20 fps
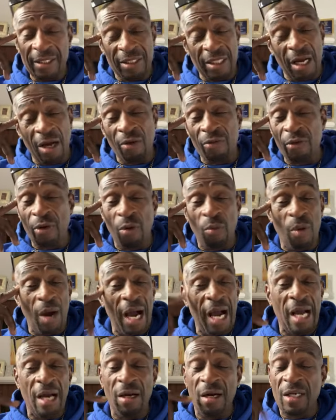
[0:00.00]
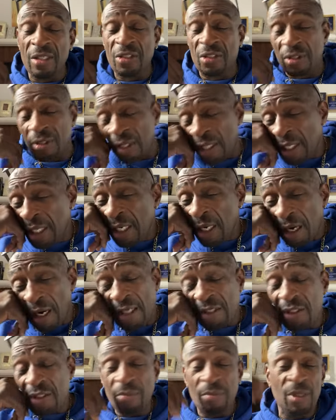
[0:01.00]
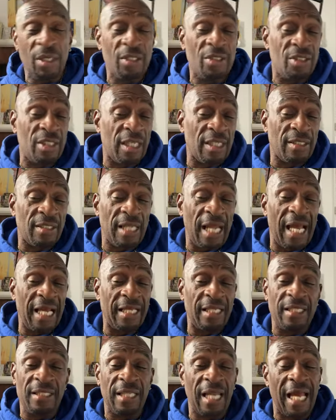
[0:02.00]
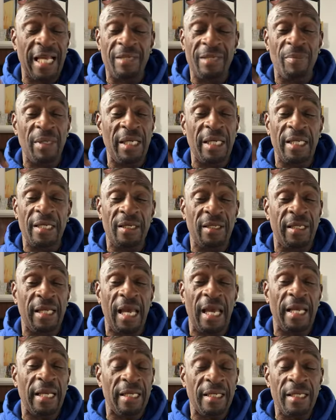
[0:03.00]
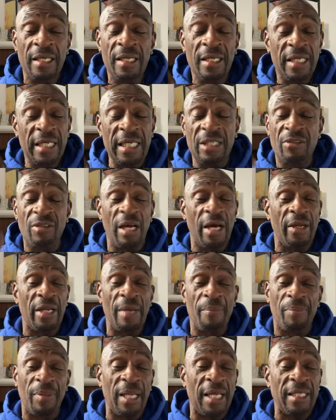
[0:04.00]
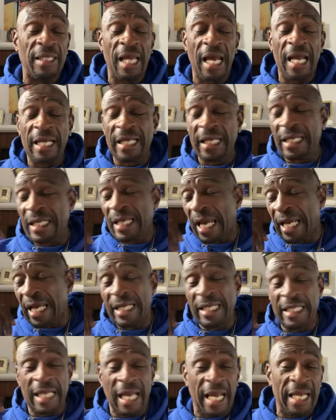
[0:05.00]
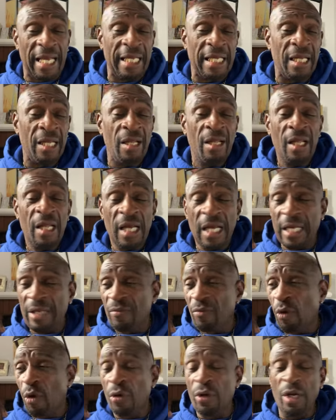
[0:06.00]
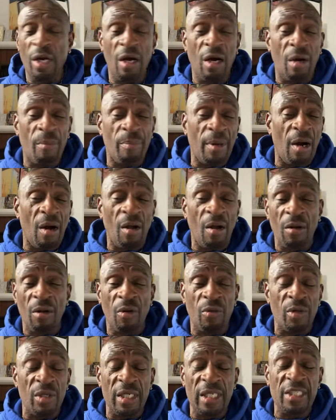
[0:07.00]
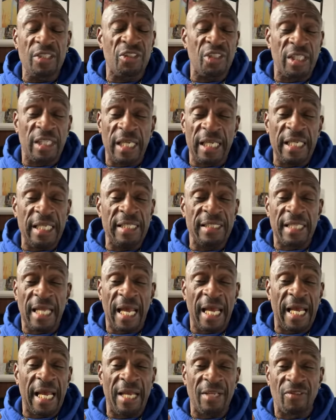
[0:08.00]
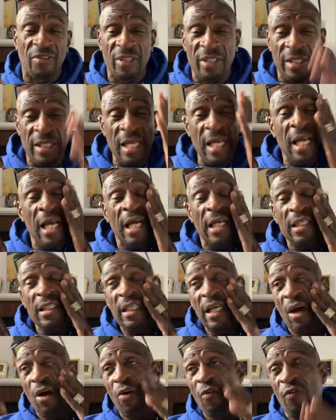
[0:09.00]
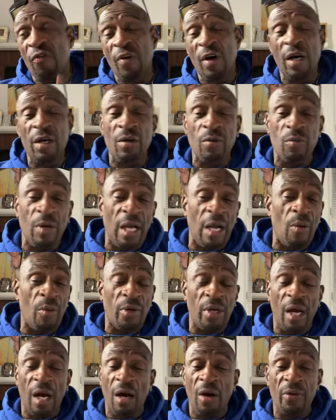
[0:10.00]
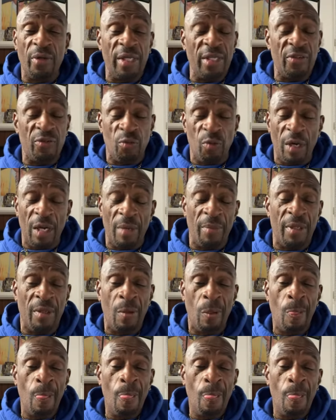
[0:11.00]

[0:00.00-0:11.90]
I don't know why Usher must just like, he like being gay. He trying to play like he ain't gay and want to hump all on Alicia Keys' ass and go fuck around with all these women.